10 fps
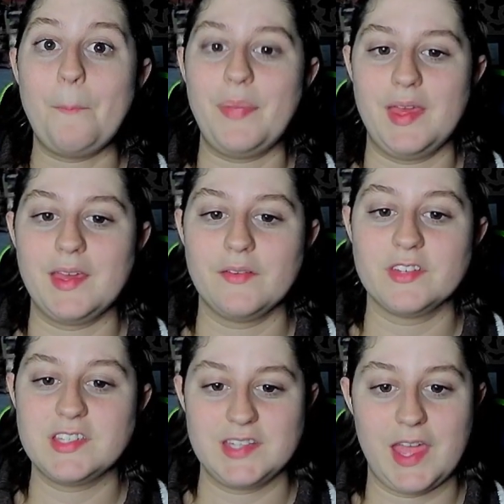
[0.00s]
big of a
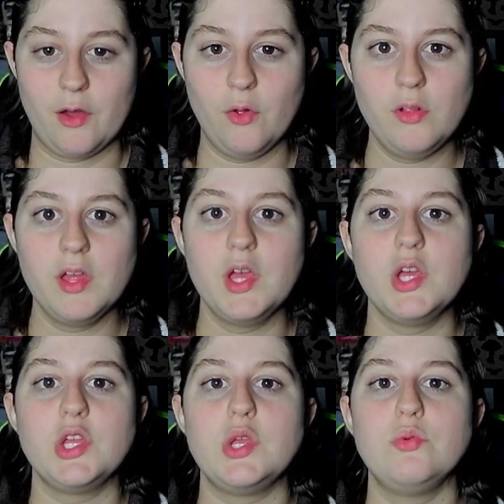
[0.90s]
scale,
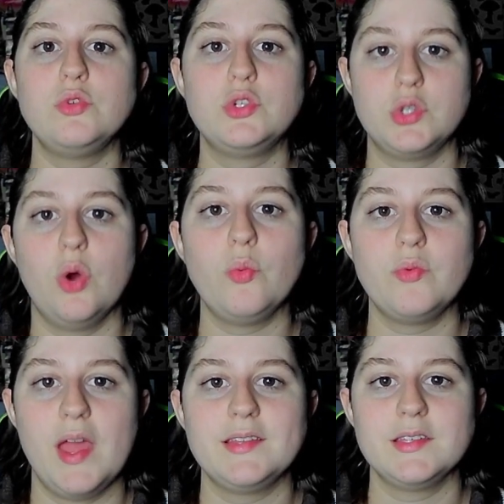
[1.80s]
you don't
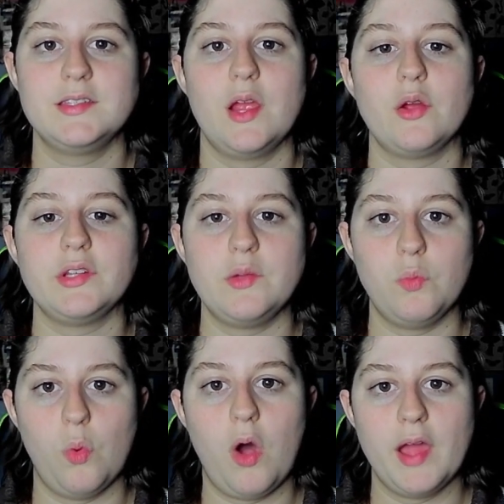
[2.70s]
necessarily
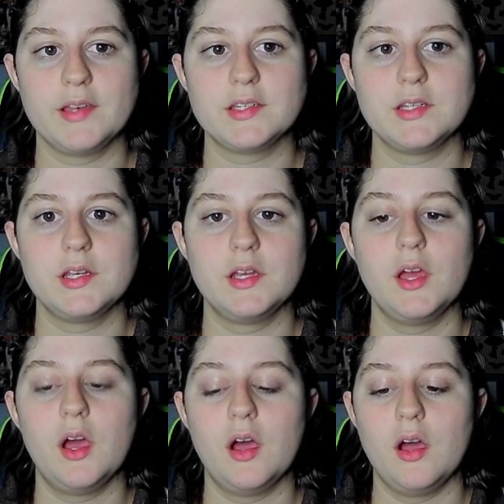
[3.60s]
want
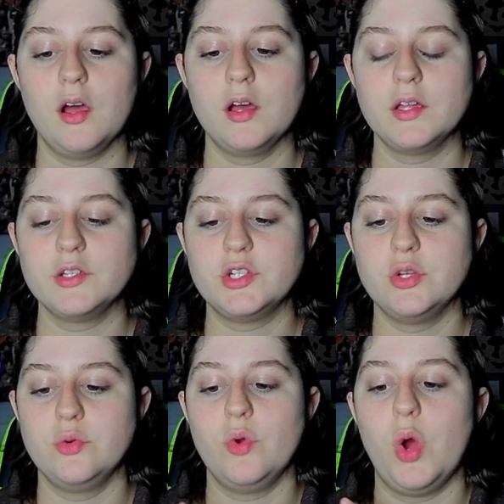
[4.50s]

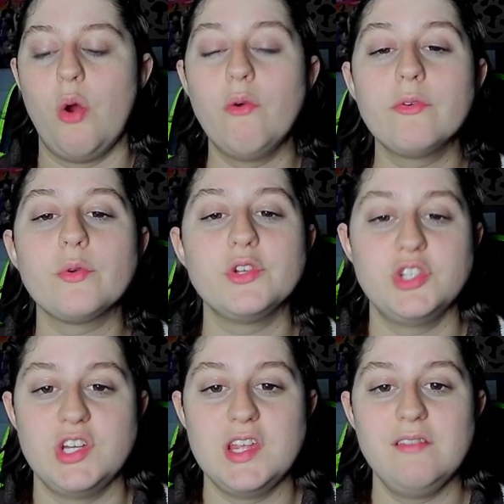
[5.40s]
to
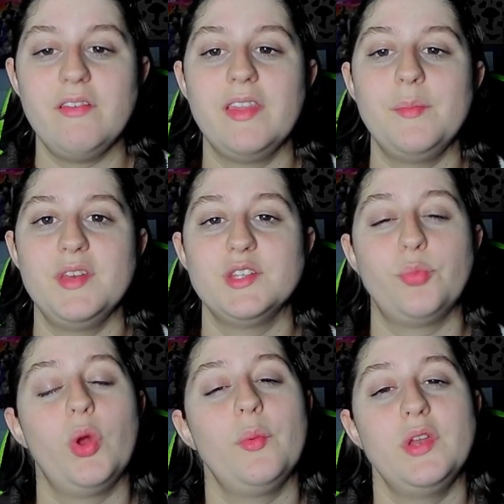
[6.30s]
overachieve and then be
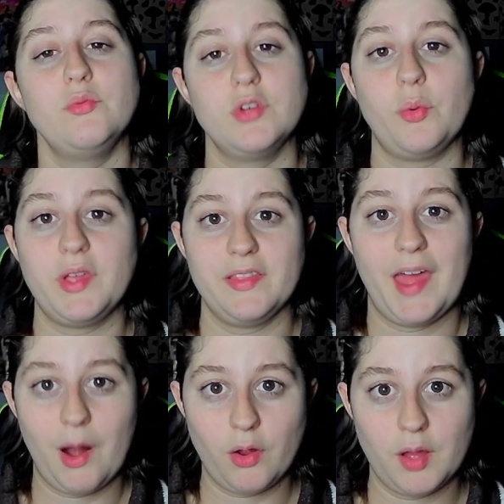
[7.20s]
disappointed when you don't get
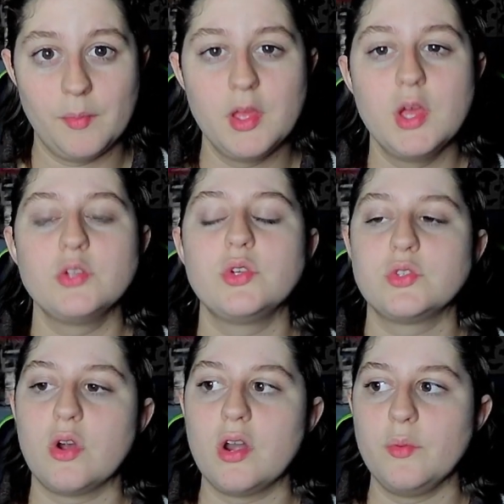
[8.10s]
that outcome. So
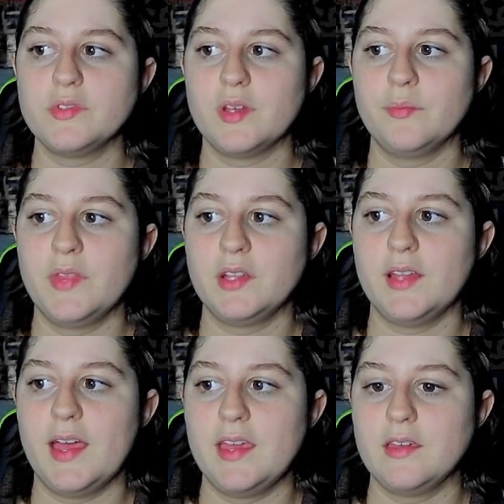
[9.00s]
starting with something
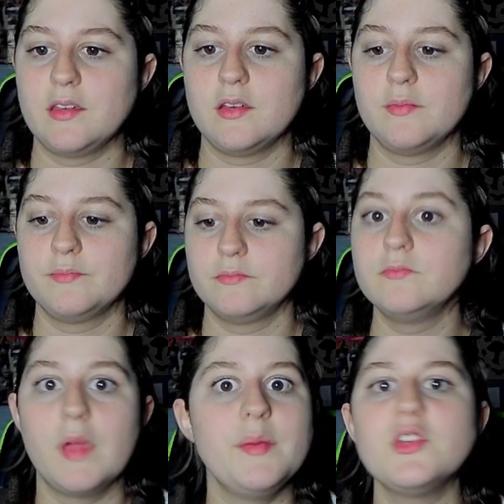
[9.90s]
like
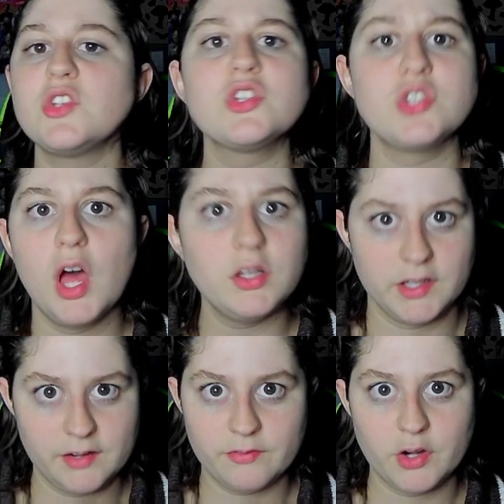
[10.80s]
maybe just a
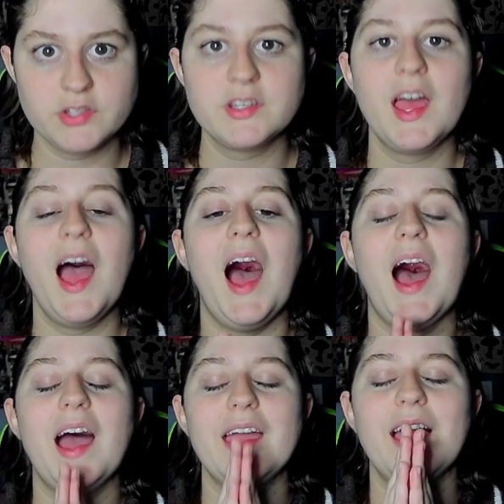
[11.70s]
solid at first,
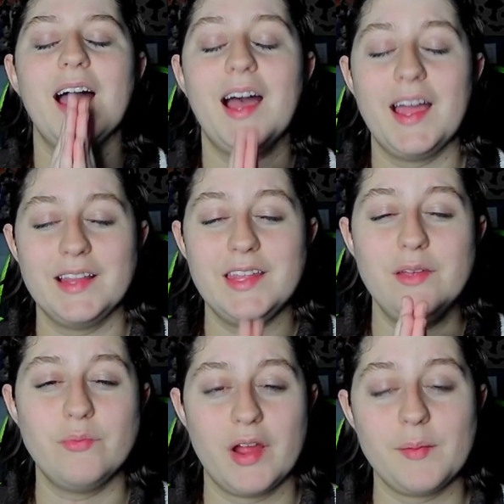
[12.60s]
I
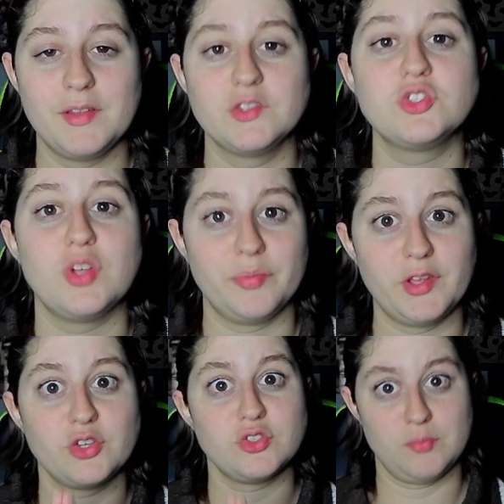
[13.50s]
highly recommend
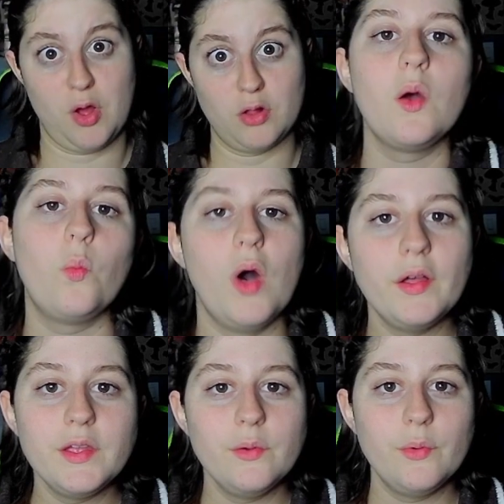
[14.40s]
something small. While
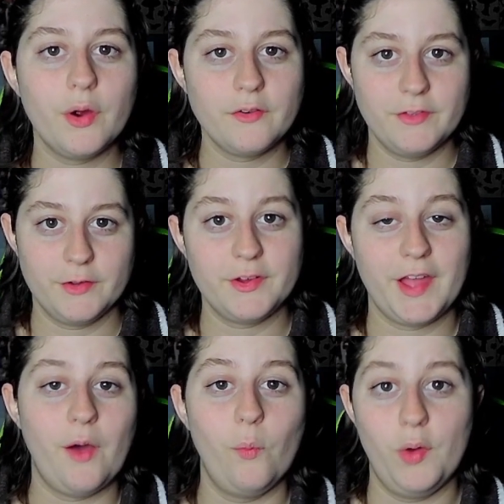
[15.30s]
you are figuring
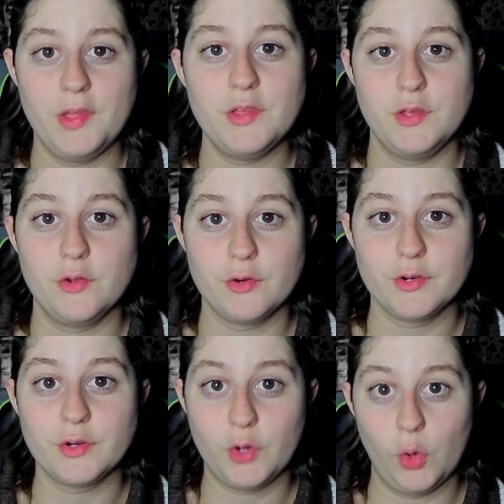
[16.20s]
out what your
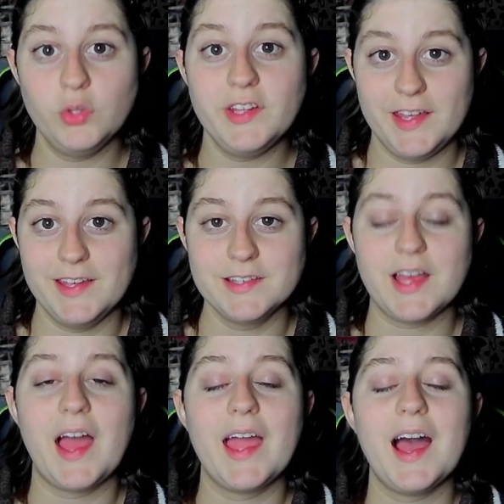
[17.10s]
goal is,
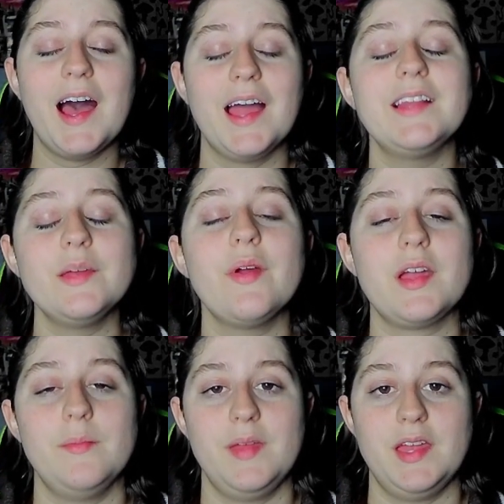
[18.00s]
I highly
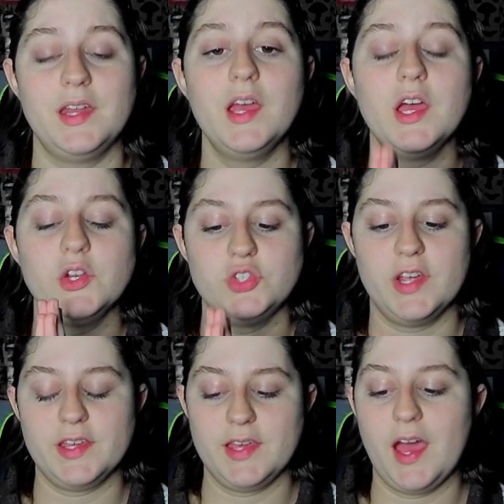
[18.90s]
recommend
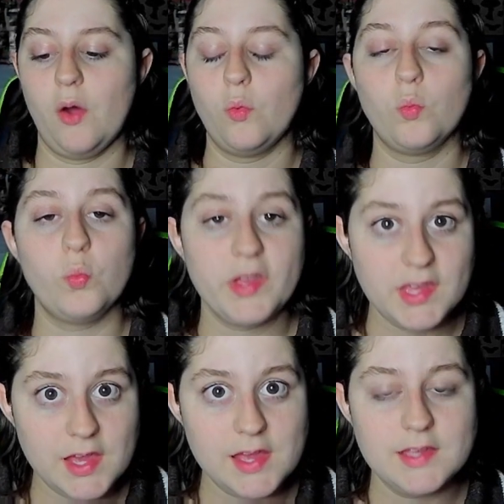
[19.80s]
checking out
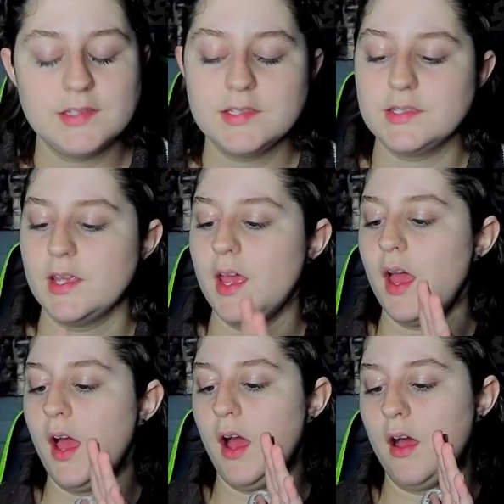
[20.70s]
wikis,
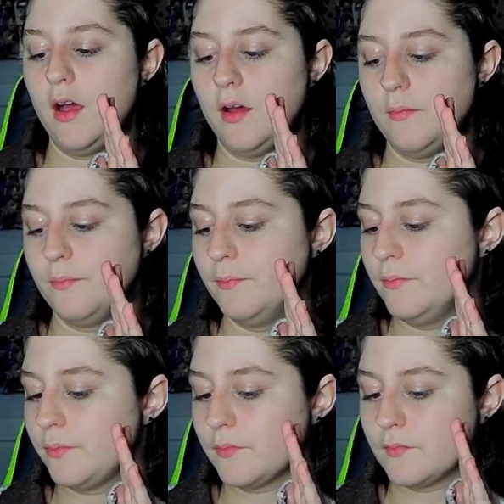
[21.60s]

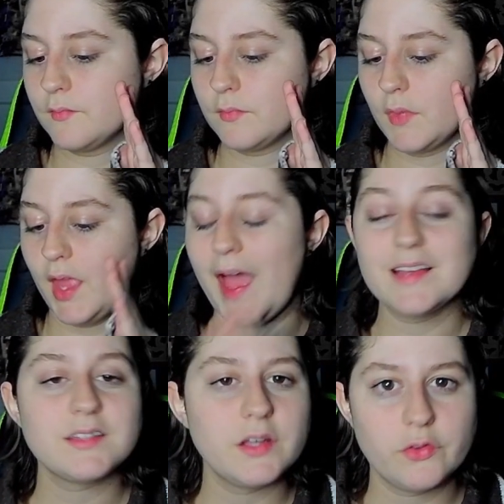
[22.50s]

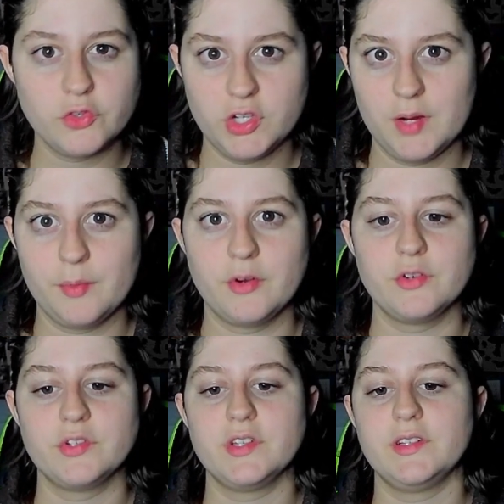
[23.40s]
asking other
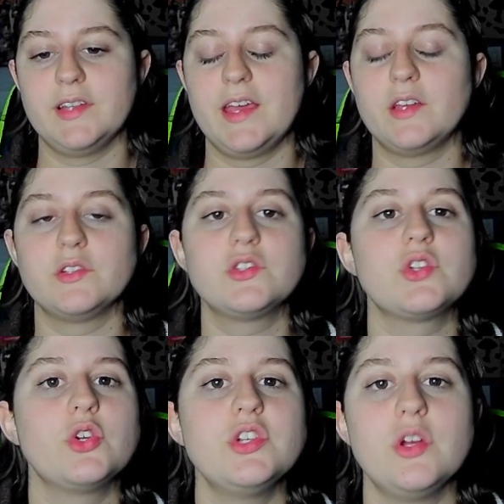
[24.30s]
jammers, like
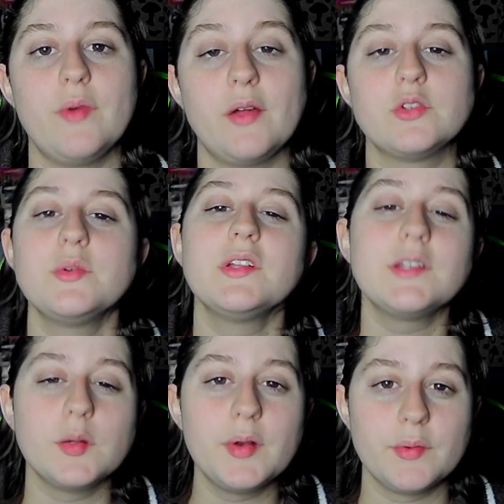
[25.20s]
searching around, doing a
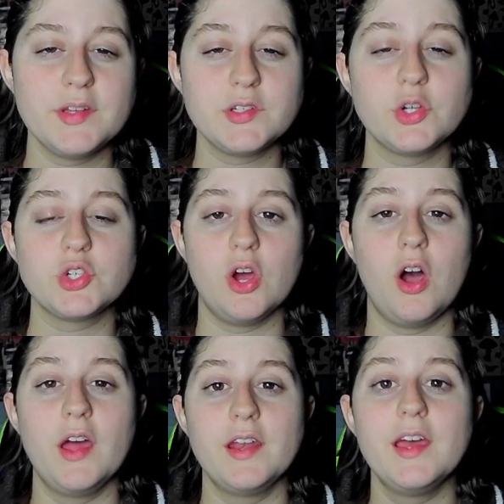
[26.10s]
little bit of research
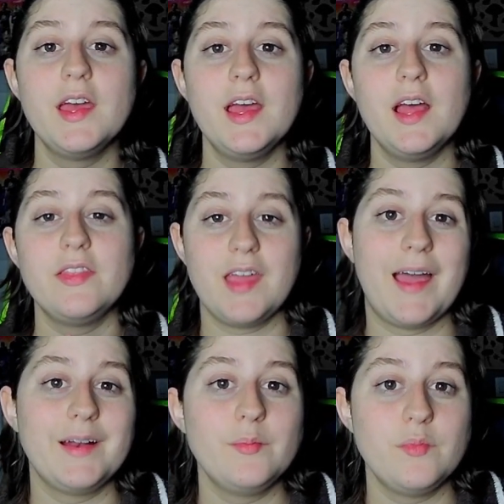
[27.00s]
on the
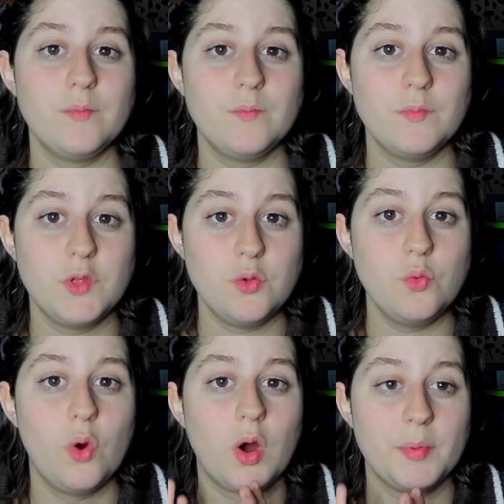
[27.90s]
item
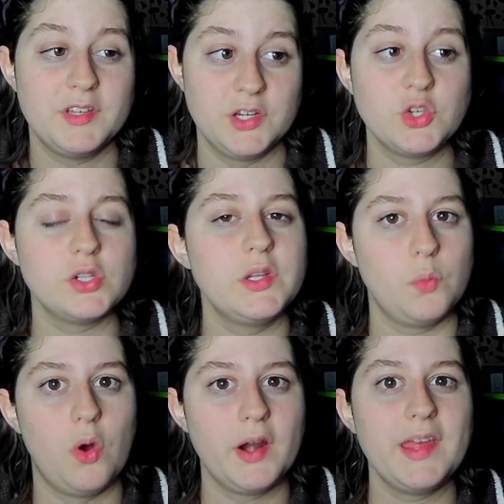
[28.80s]
you are potentially
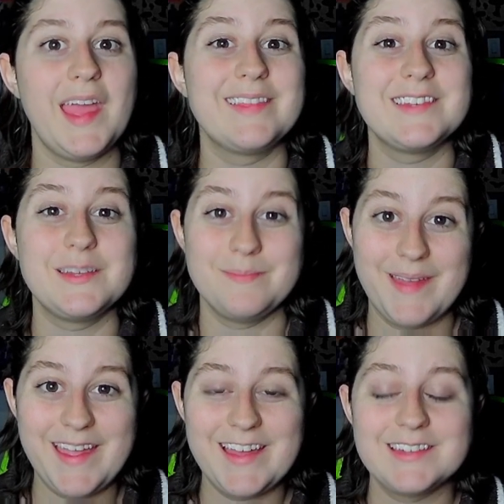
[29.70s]
wanting and the
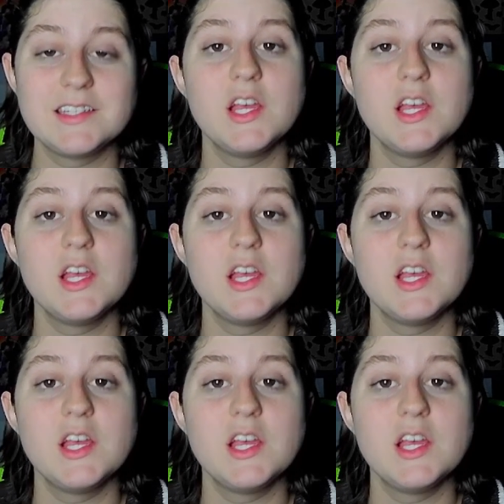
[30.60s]
demand.